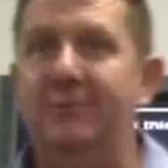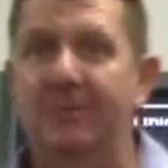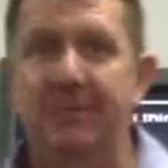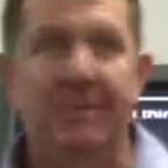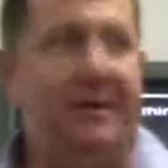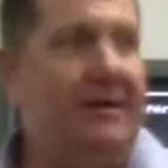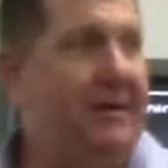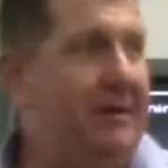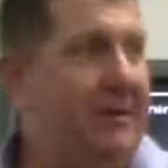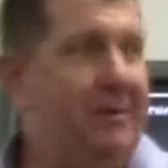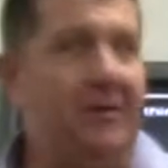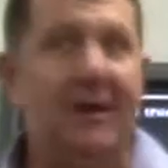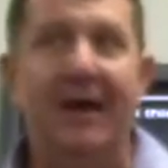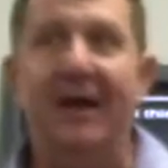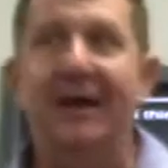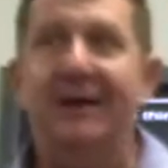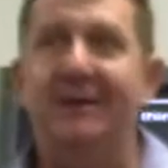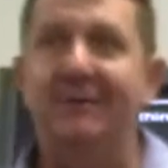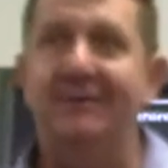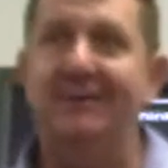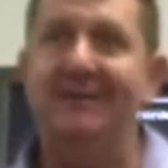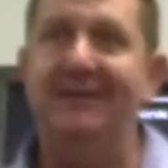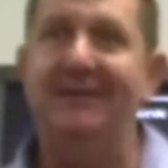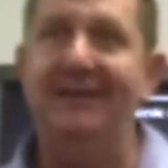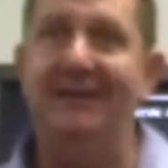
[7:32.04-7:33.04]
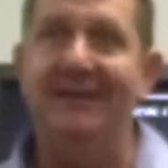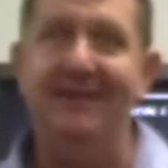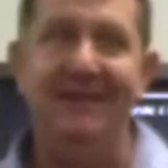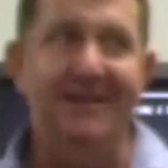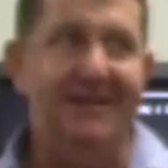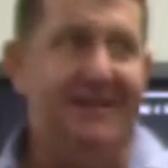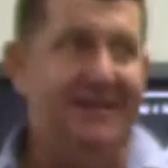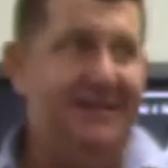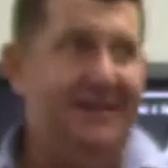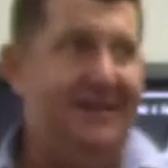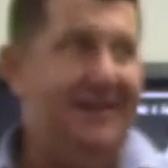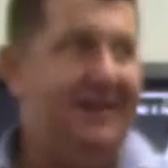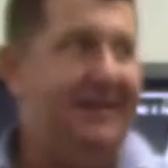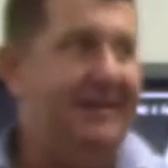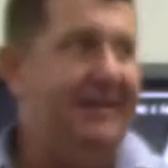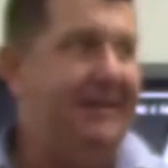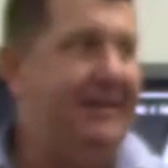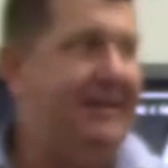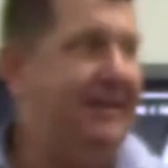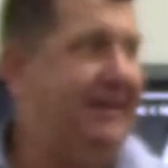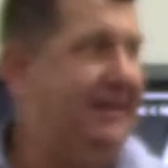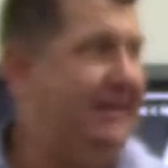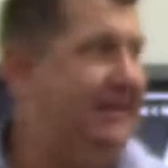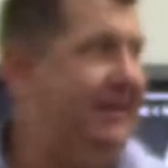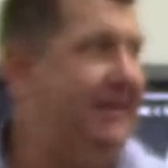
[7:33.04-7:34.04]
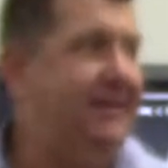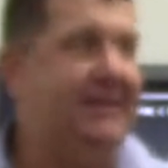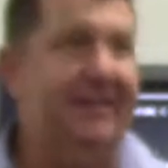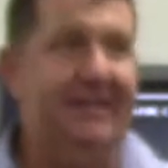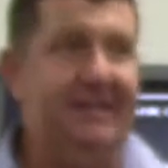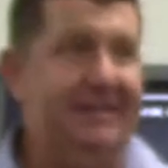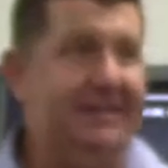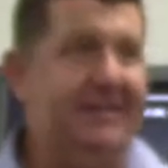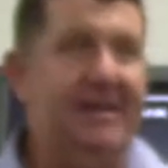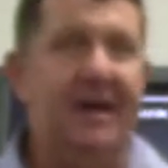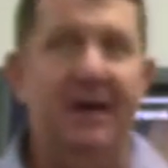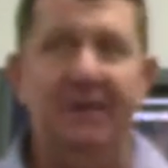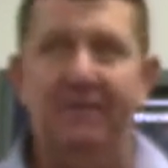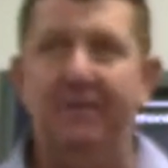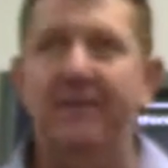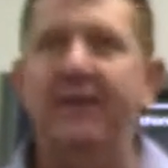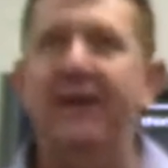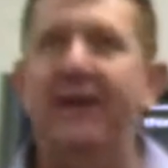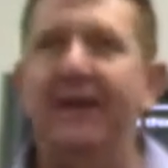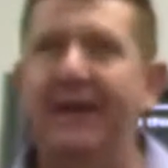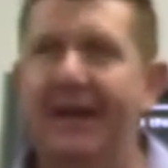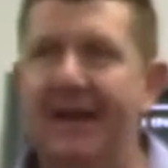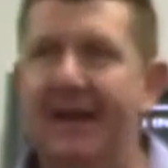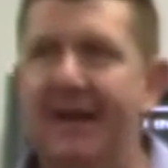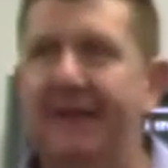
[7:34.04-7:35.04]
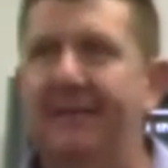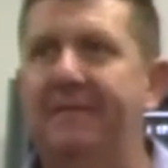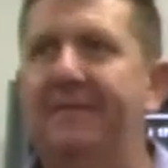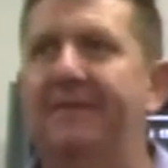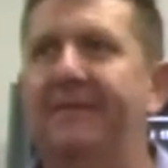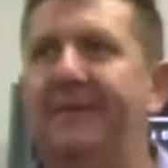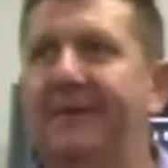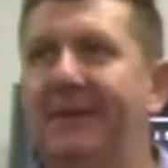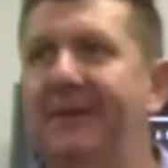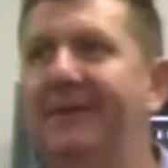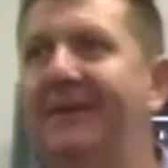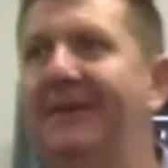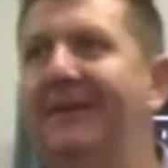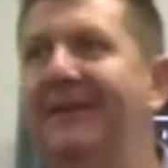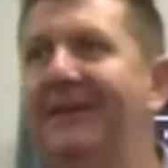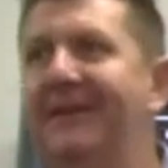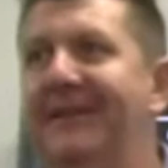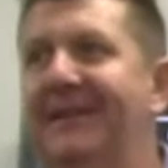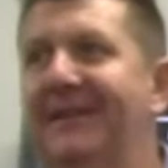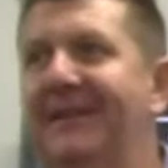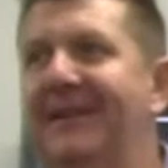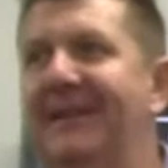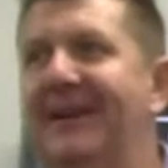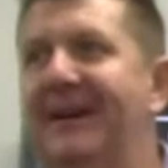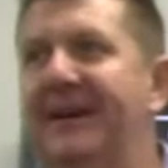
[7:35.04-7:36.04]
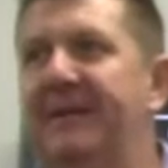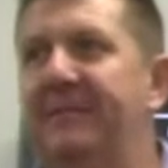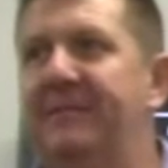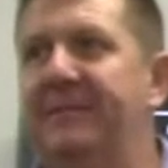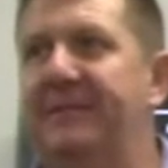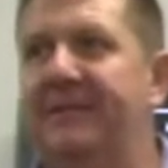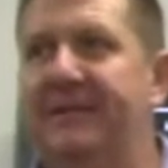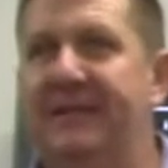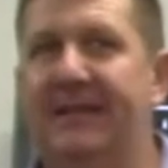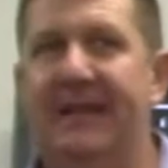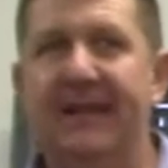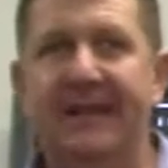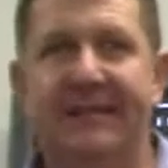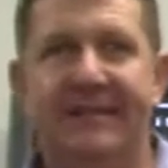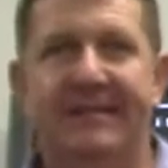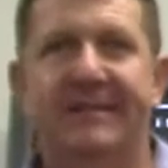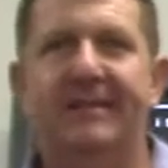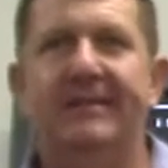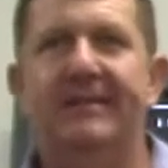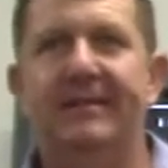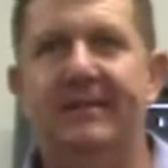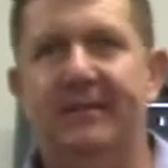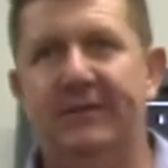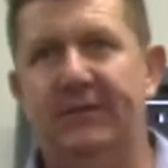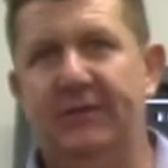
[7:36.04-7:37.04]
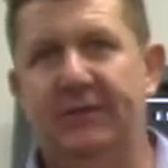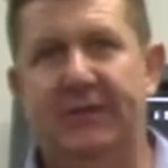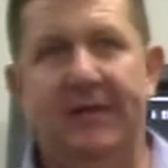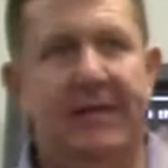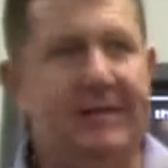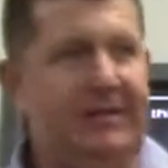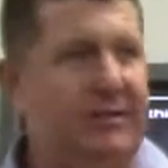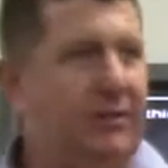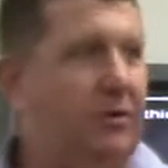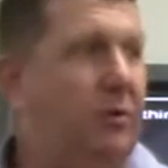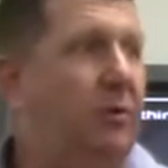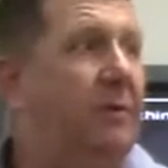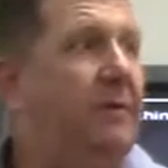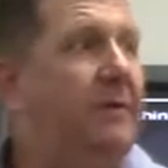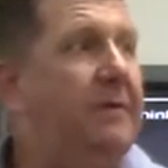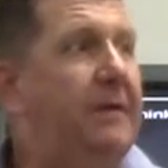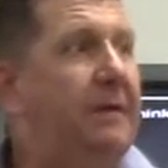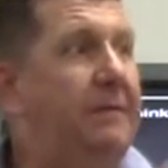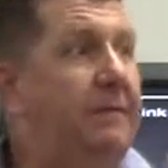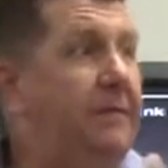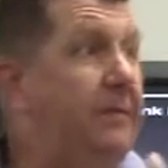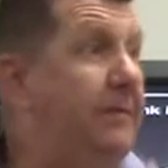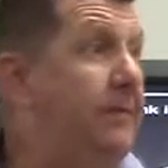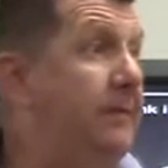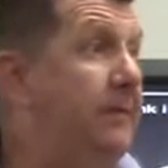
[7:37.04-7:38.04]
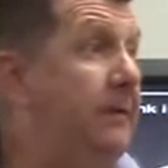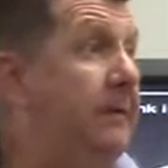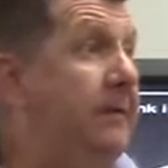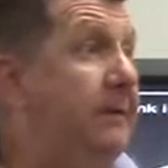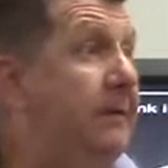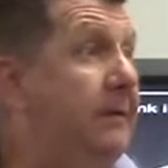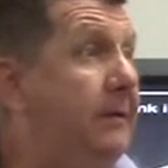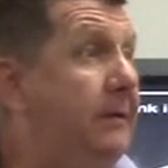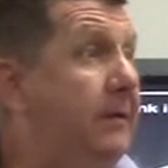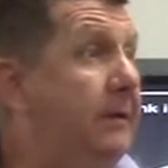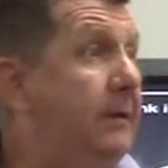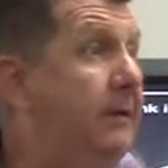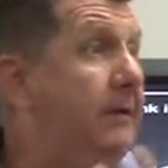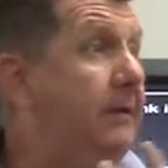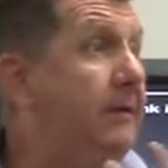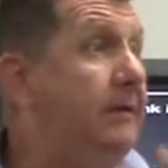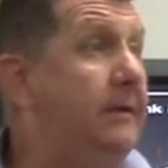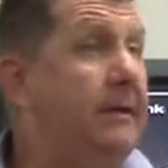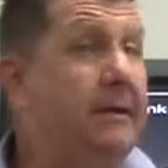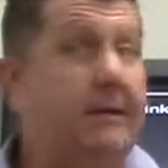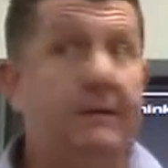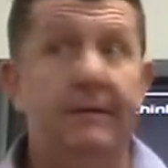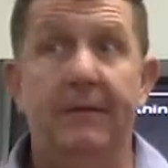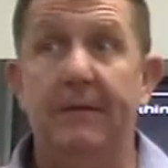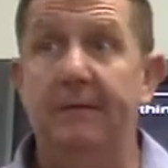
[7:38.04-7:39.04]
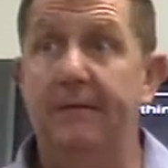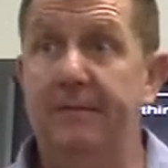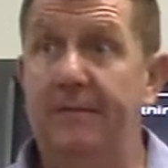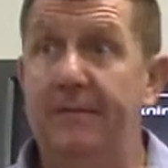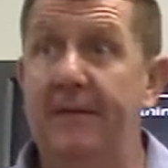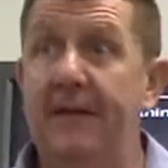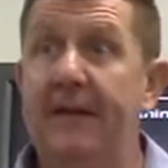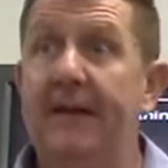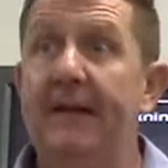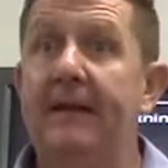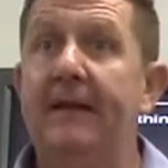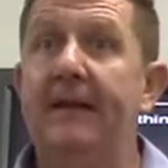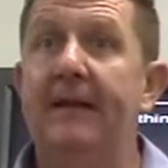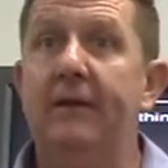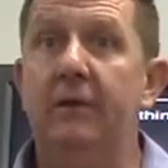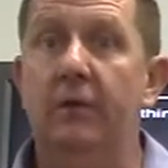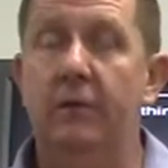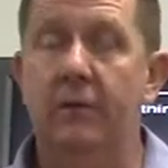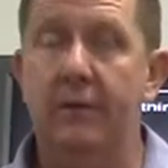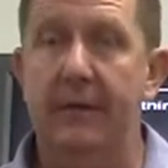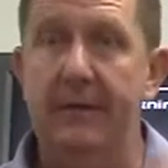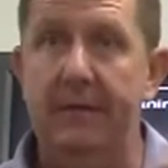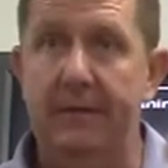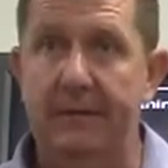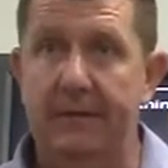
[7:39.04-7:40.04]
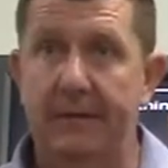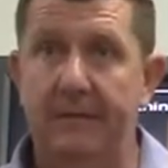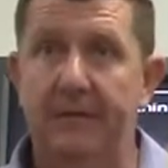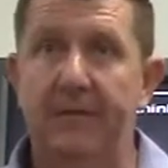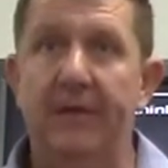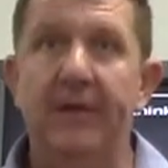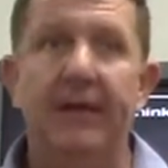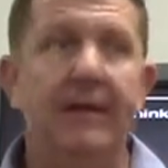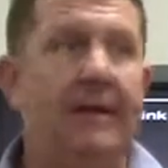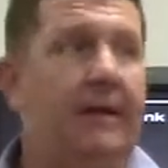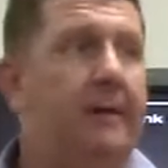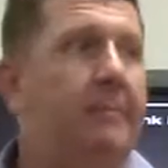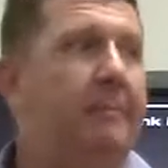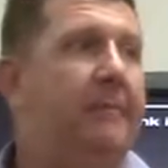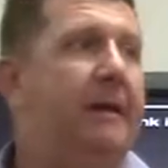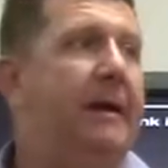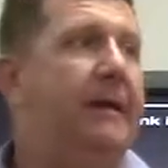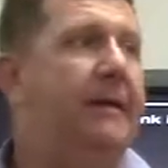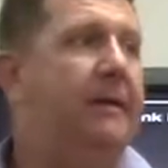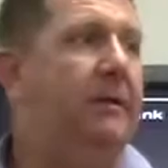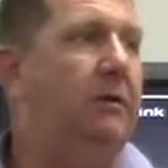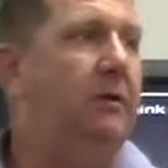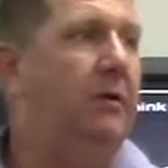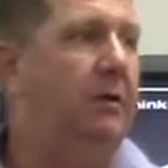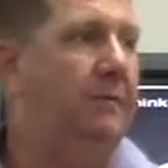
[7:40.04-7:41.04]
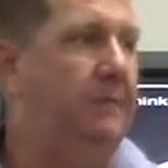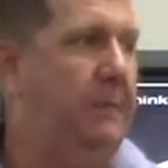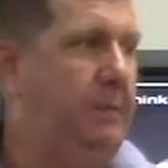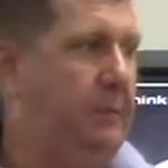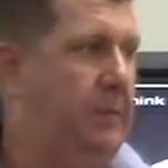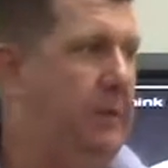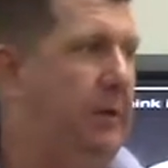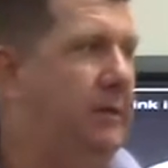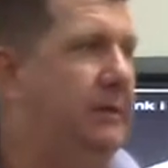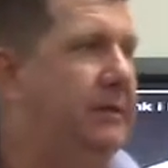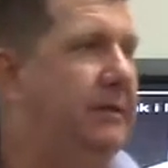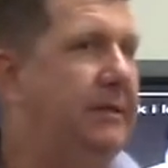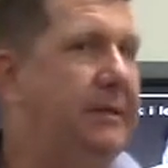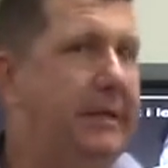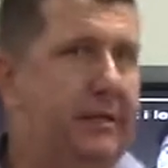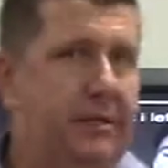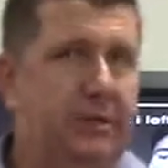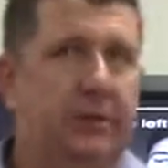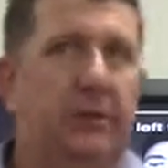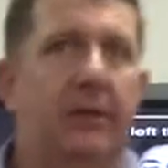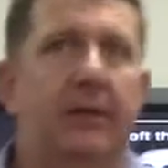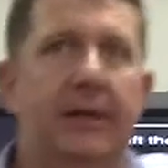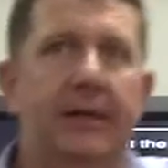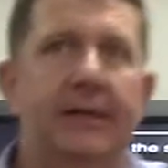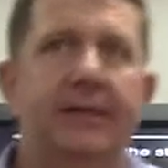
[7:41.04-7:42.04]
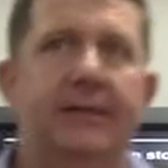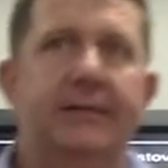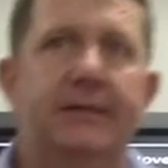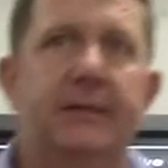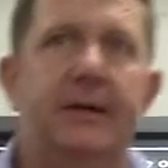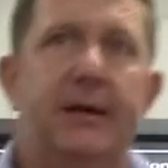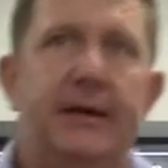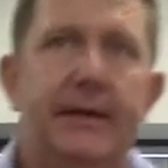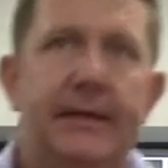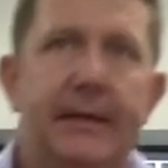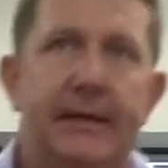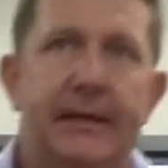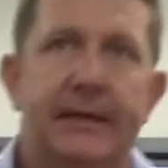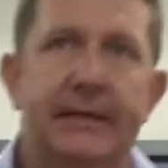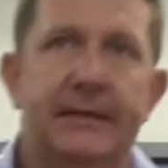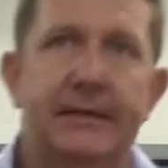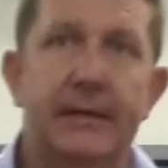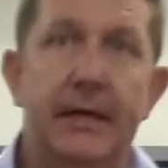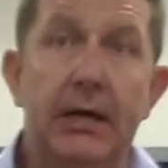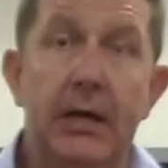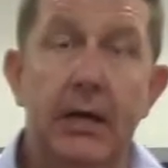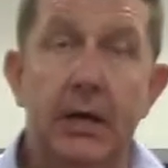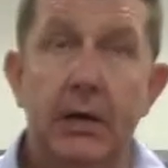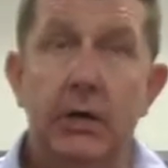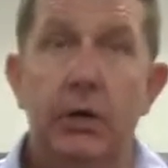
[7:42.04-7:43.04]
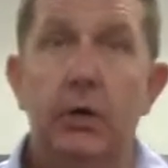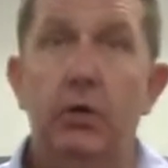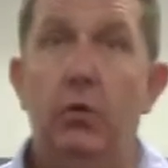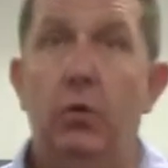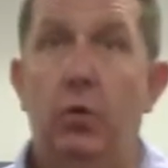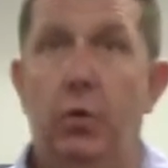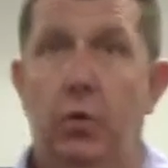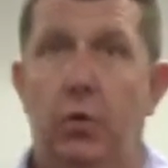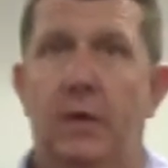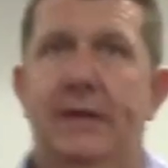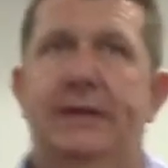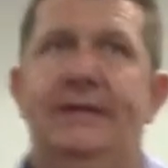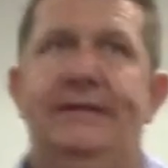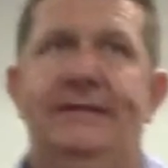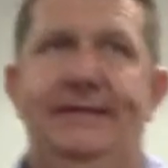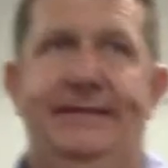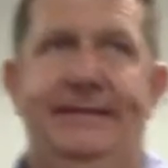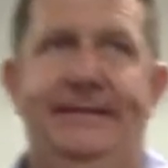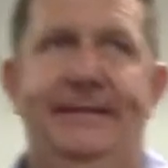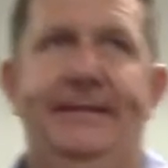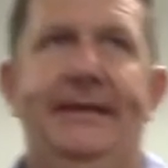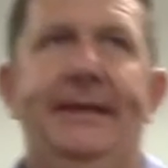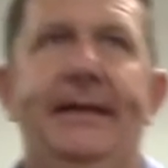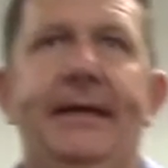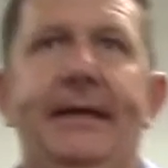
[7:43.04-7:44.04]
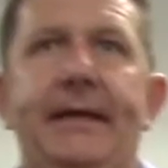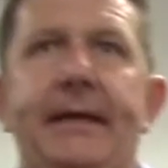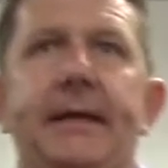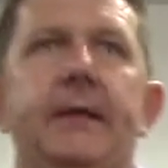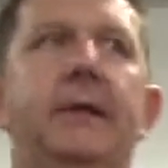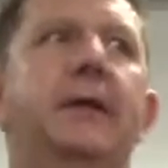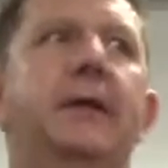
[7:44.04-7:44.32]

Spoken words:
be in your house and it's like there's nothing left. That's sort of the feeling or the thinking pattern of a person that's got anxiety is you always see